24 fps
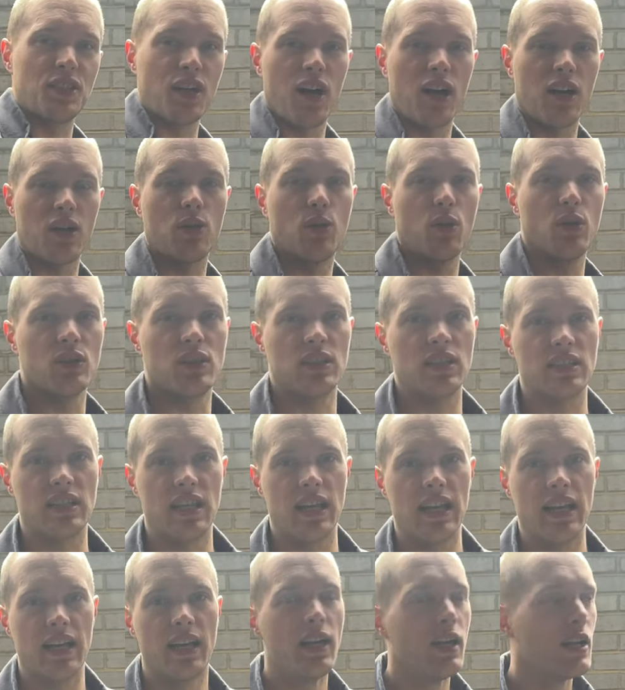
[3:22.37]
Dark Horse is
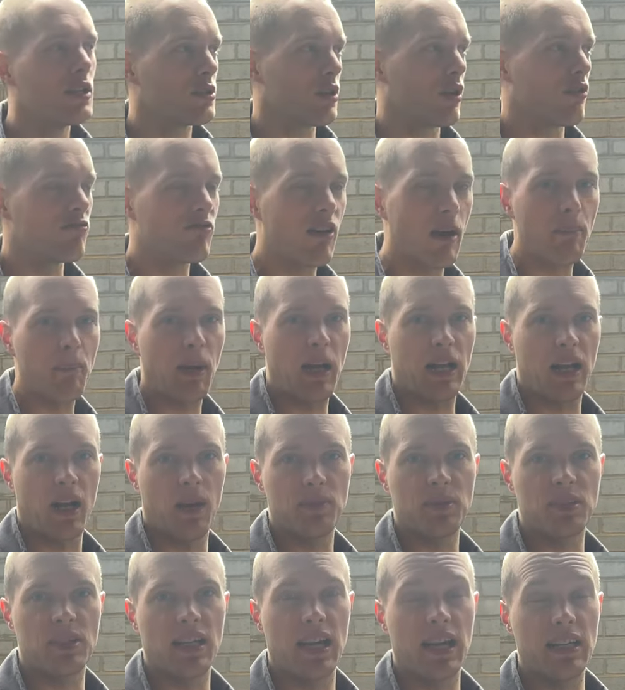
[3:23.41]
here, so I'll run back
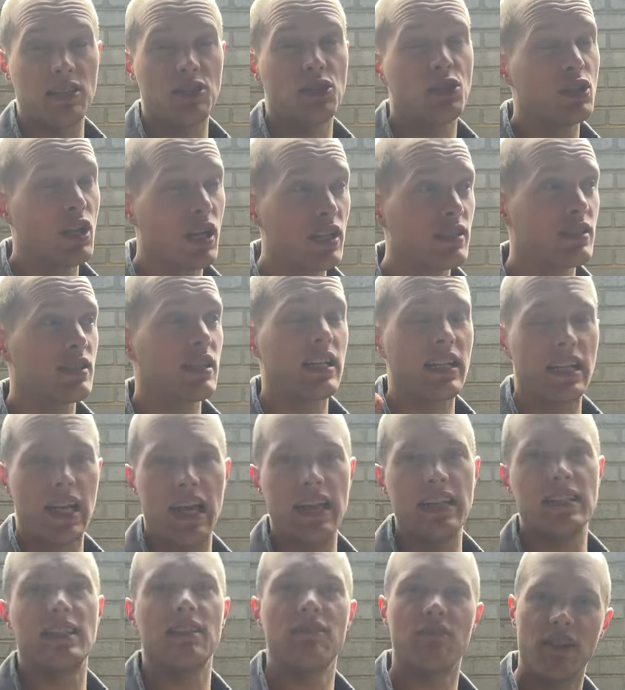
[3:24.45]
upstairs just in
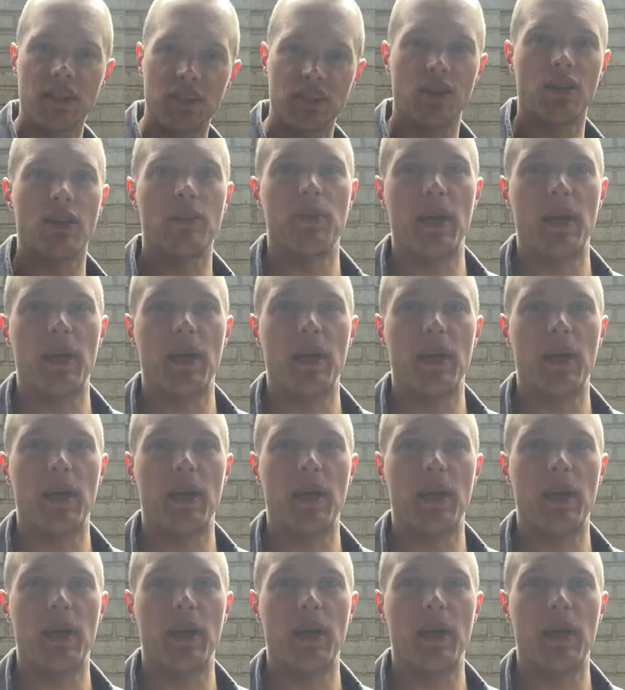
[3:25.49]
case he rings on the